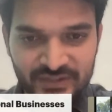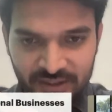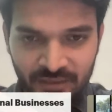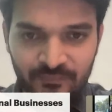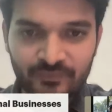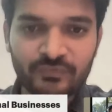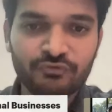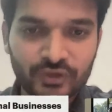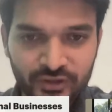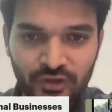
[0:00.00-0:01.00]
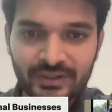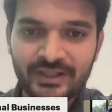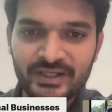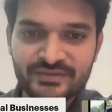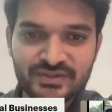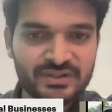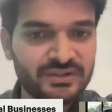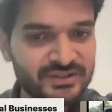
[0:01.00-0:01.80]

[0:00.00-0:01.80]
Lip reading: set up for the organization,